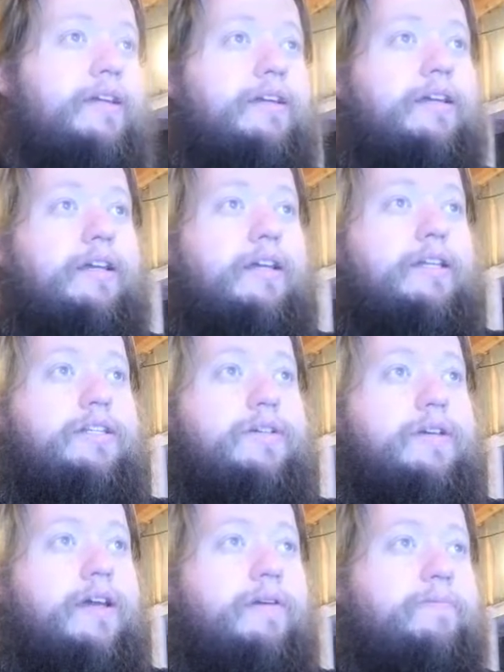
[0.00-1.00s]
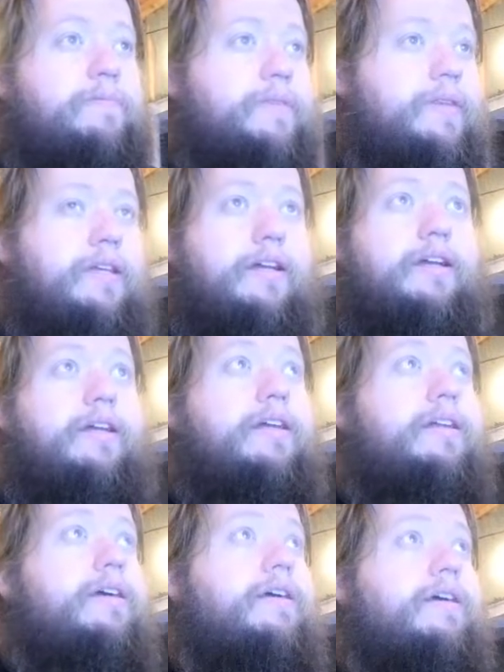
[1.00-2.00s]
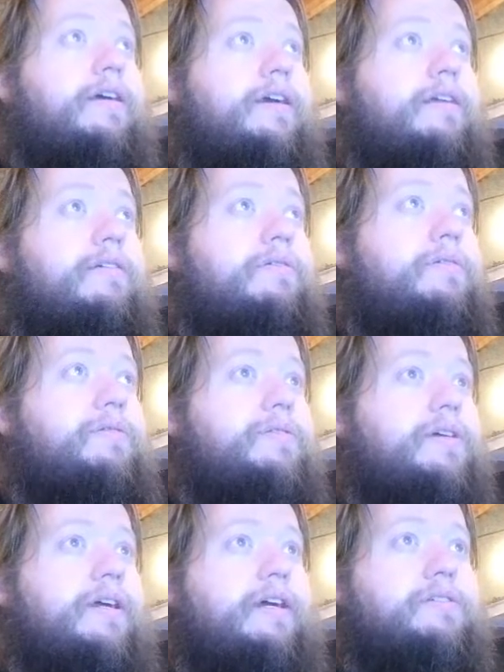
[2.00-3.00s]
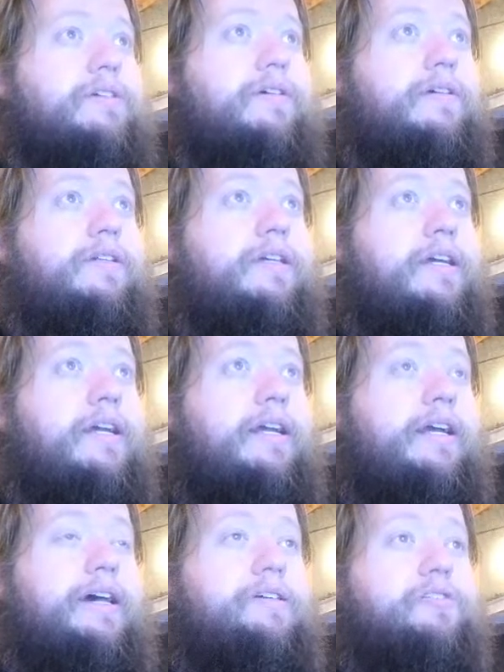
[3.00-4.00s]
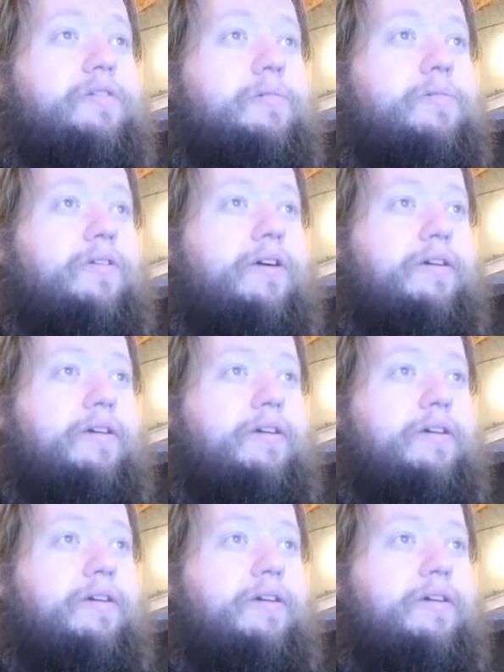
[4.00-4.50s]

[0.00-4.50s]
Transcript: And so yeah, and what was our house called? House Grimoire.